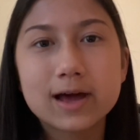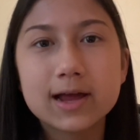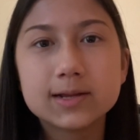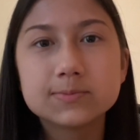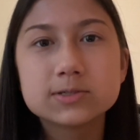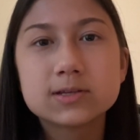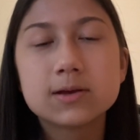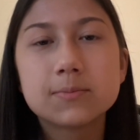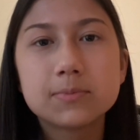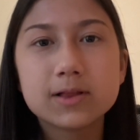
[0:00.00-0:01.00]
items
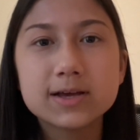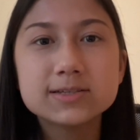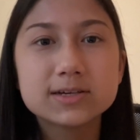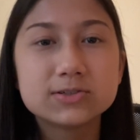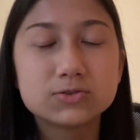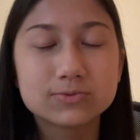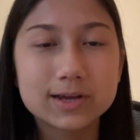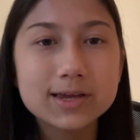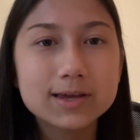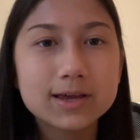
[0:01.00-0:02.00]
plus a
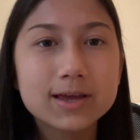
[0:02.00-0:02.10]
drink